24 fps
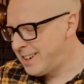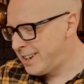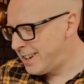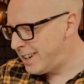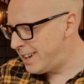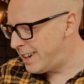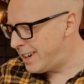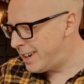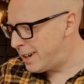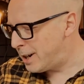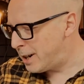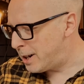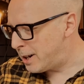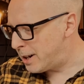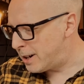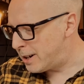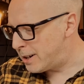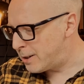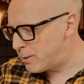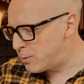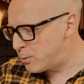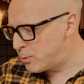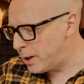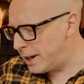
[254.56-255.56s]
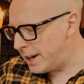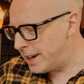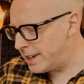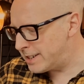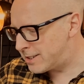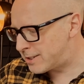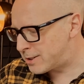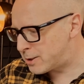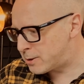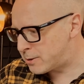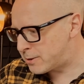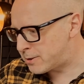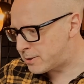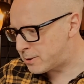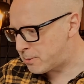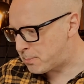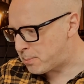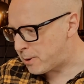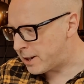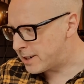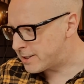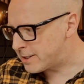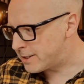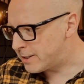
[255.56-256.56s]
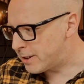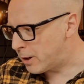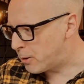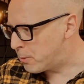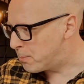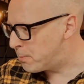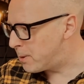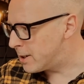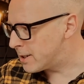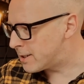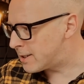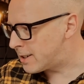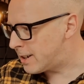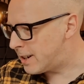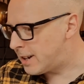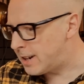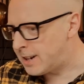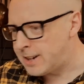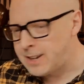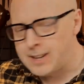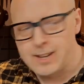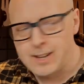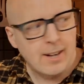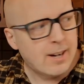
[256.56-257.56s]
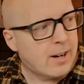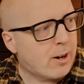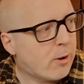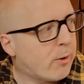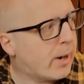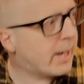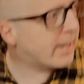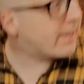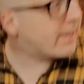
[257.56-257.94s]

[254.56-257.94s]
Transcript: Uh, really su surprising though. But uh, all right,